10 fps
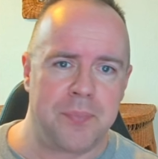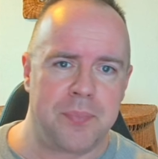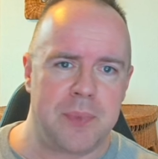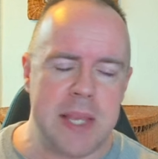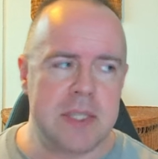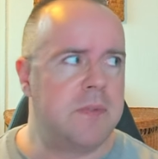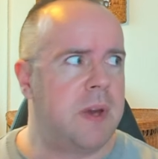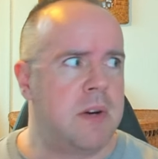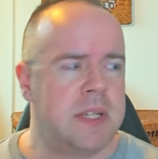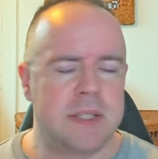It's a
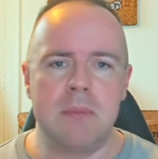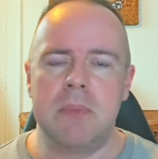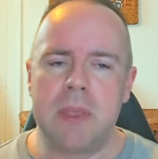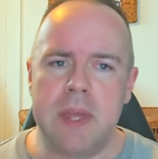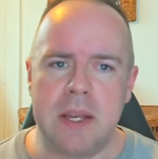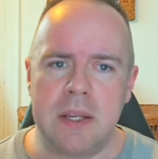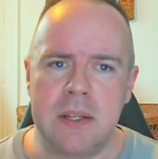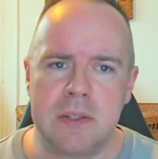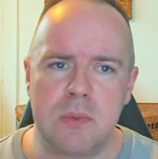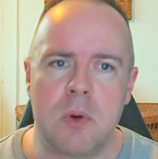very similar thing
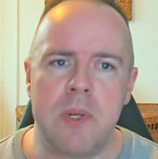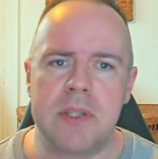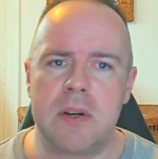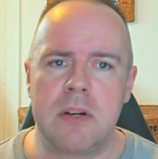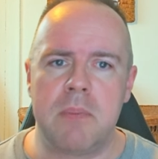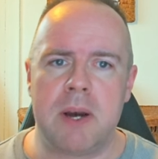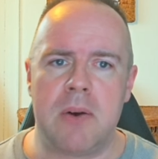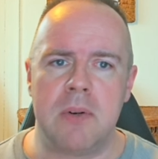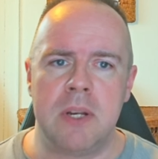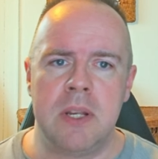to what we talk about
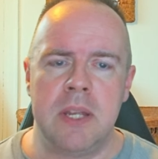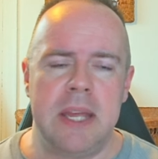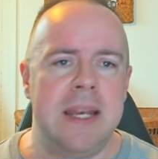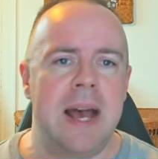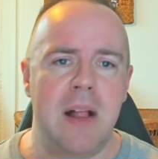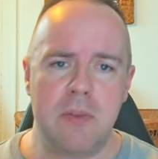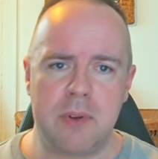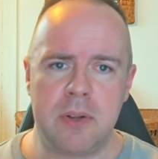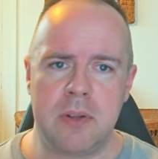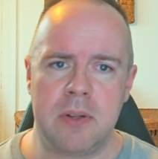in Alpha.
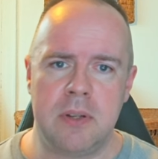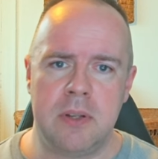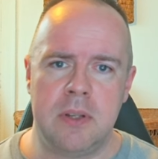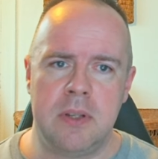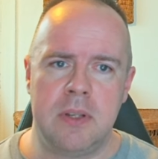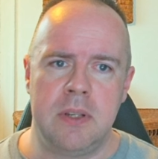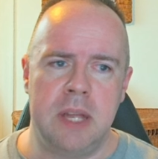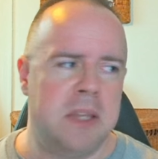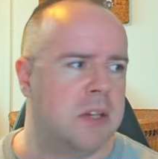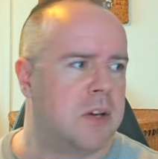
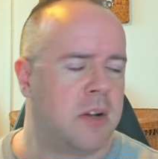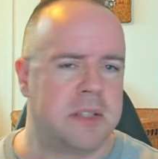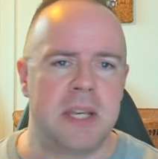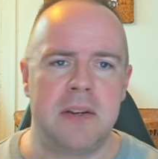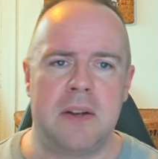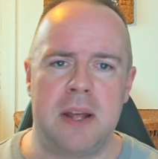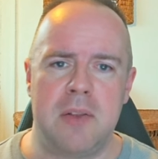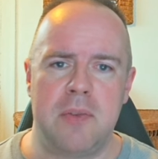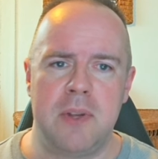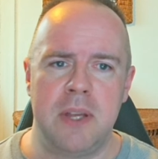In the content on
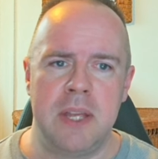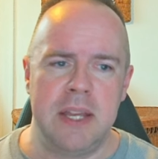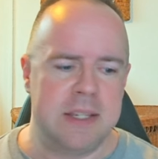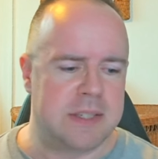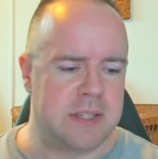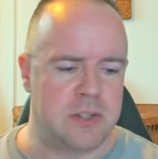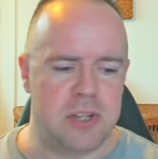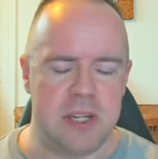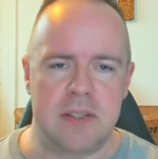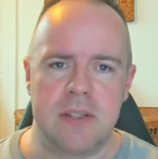Alpha, it says
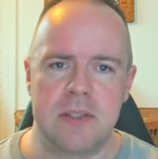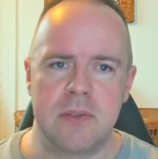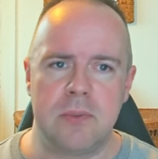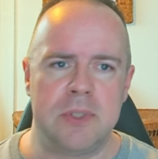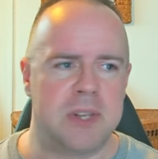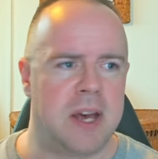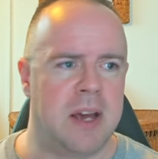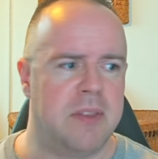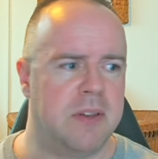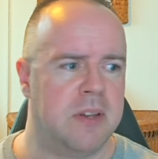Jesus was
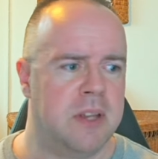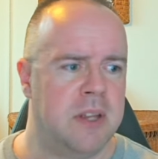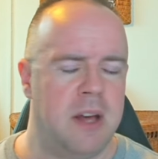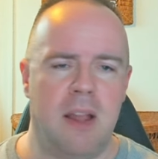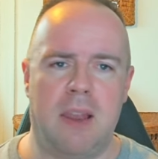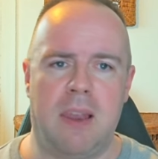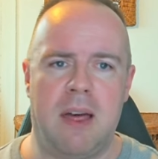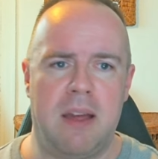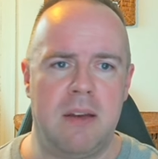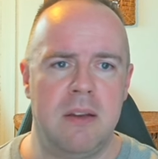either a
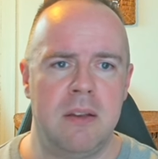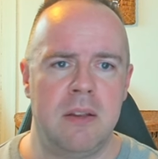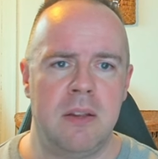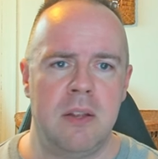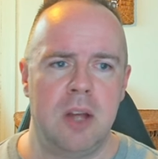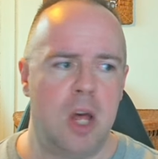liar, a